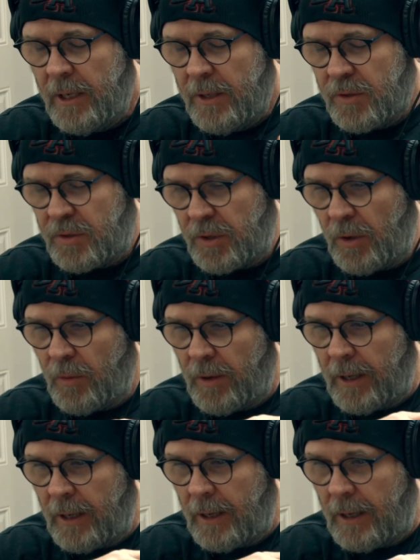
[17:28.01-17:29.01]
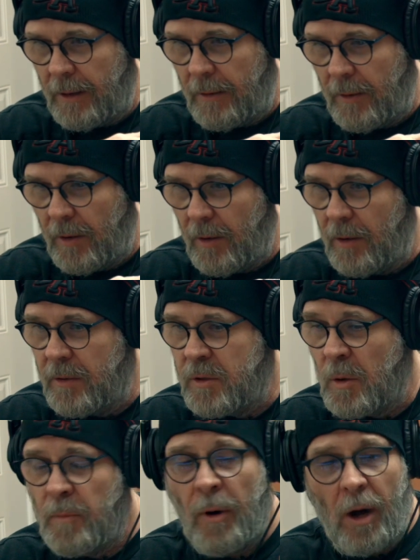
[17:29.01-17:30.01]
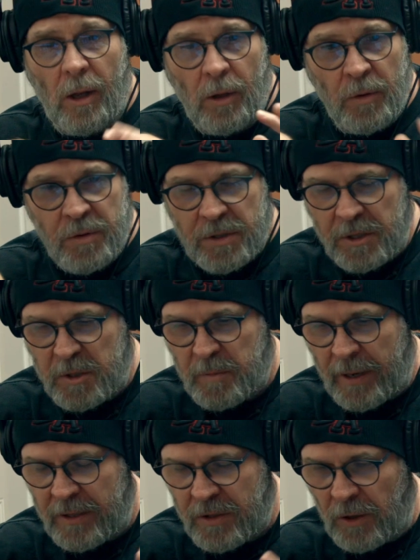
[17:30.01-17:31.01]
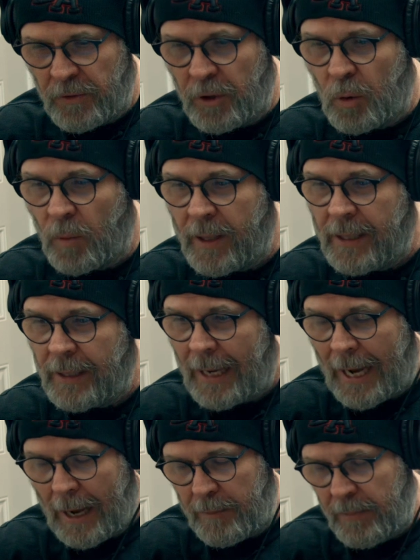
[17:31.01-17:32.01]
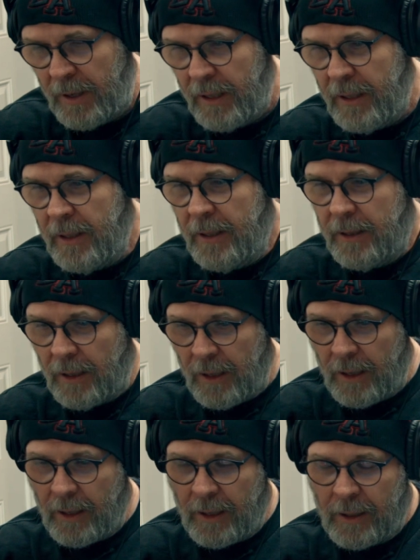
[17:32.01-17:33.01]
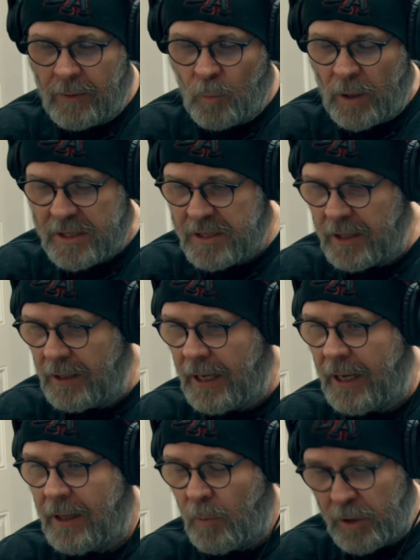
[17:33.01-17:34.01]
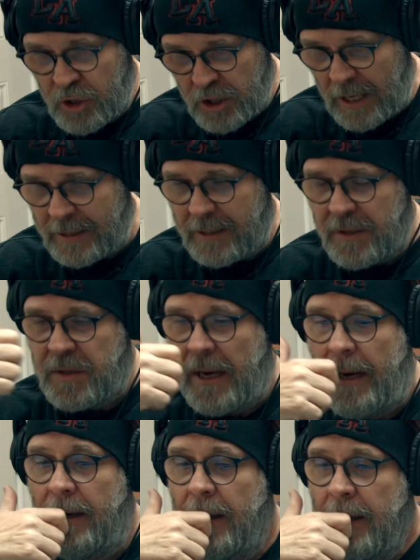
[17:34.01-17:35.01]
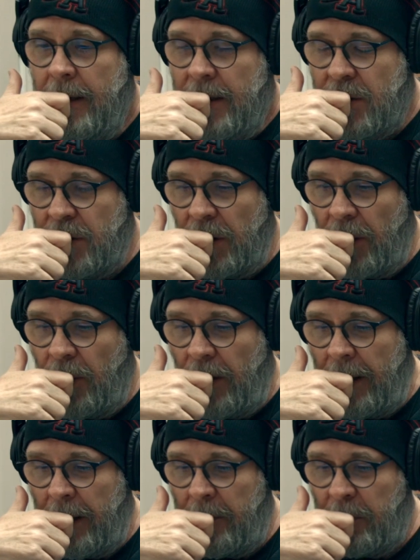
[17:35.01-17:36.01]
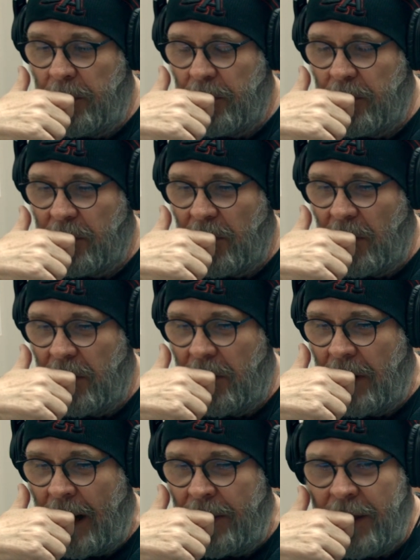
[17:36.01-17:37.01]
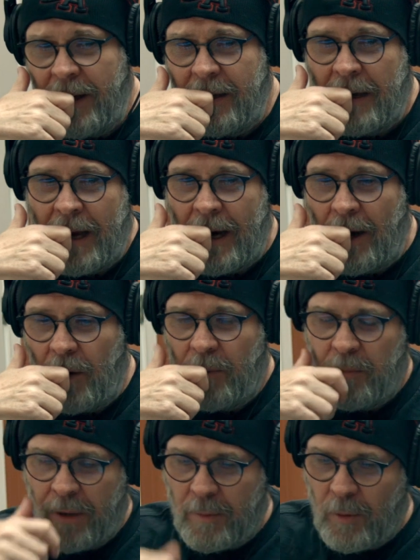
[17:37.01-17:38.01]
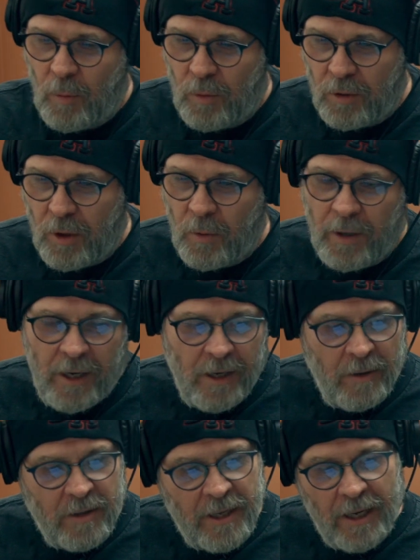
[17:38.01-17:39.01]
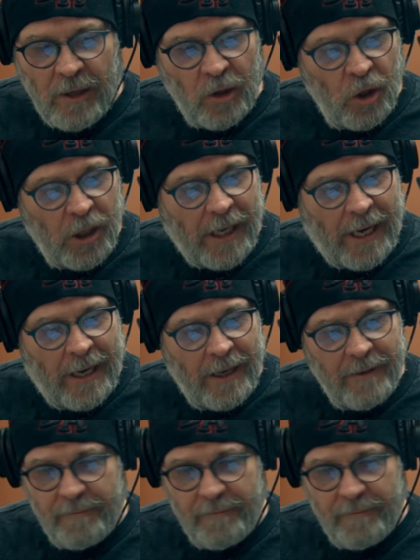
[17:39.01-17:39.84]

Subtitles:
So, so Paul owns this space called the Green Lab in West LA that we shot this at. So I think now maybe we'll go ahead and take a look at it.